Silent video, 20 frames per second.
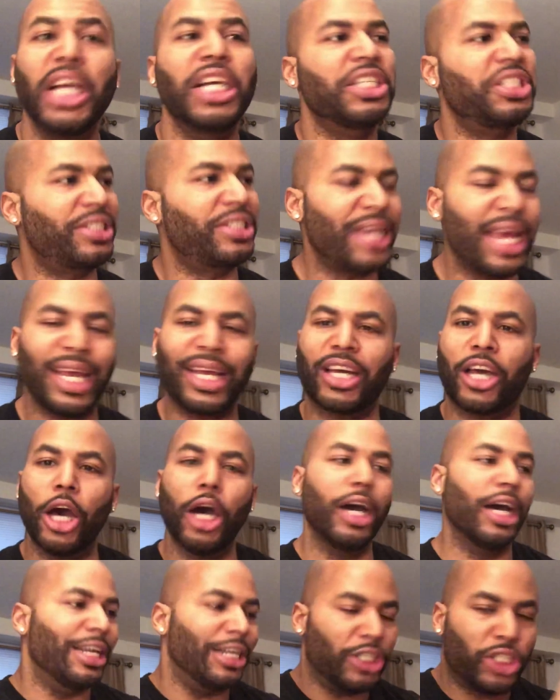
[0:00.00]
She
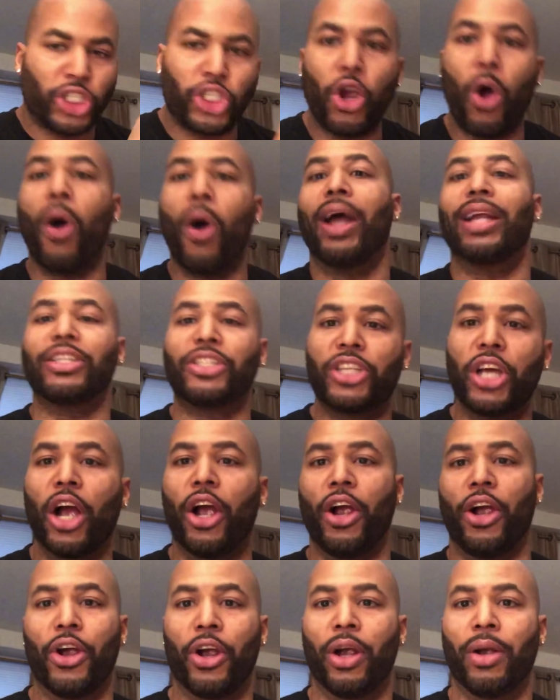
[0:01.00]
could short
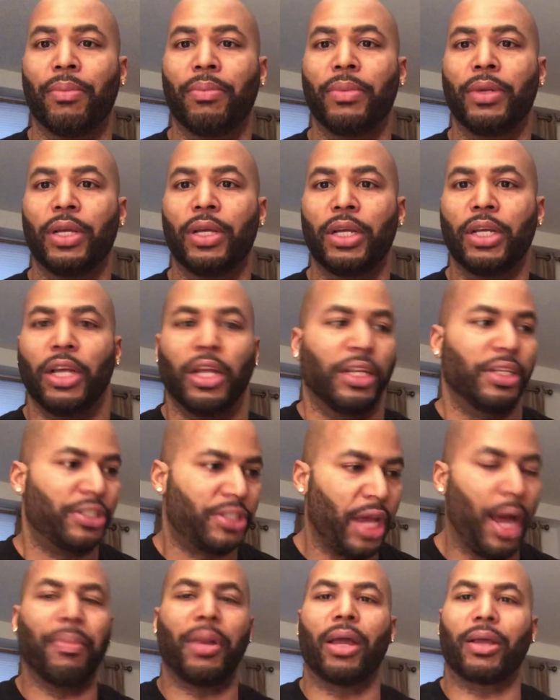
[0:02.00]
term,
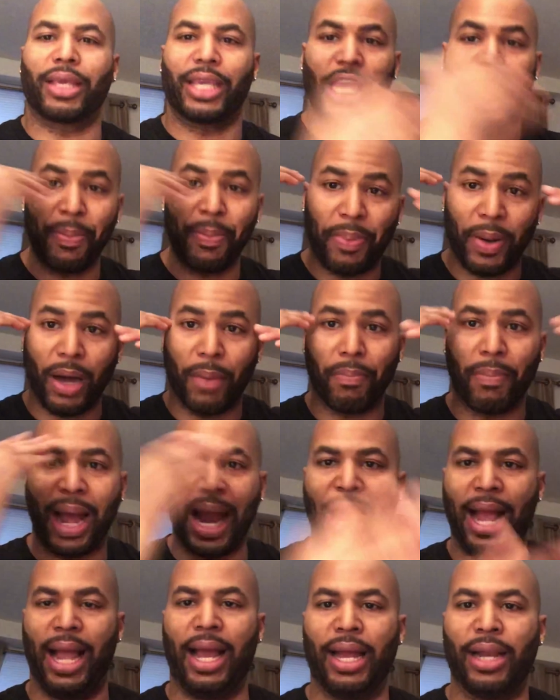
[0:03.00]
something to keep her
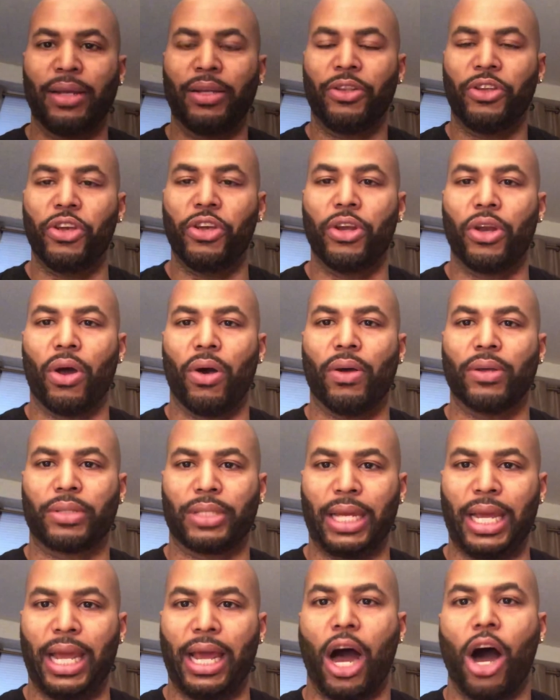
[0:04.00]
mind, you know what I'm
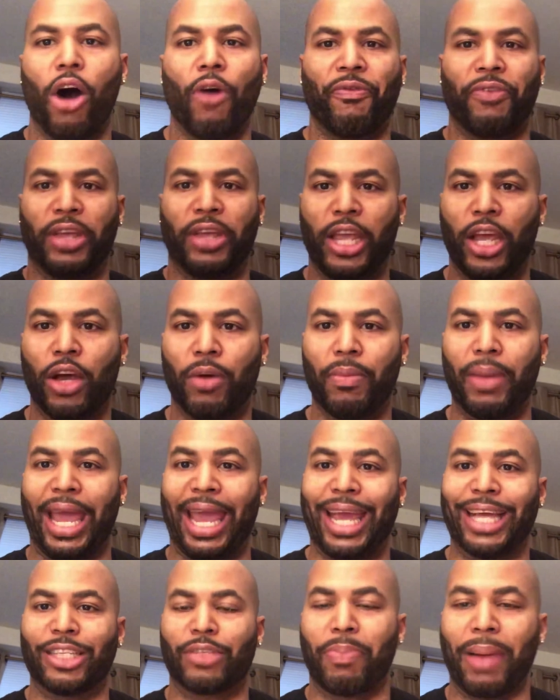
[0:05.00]
saying, off of him
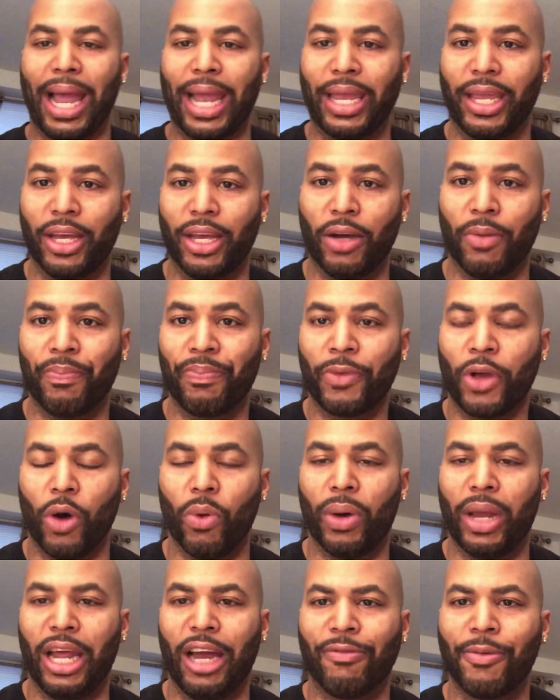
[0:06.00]
and spite him or
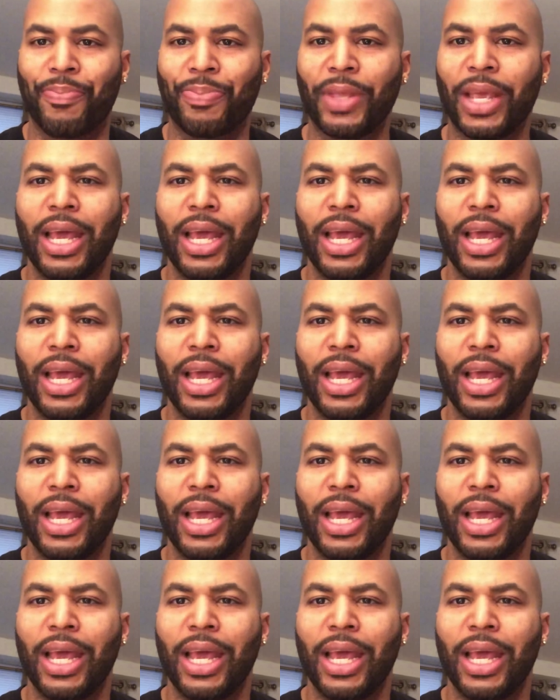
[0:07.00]
whatever.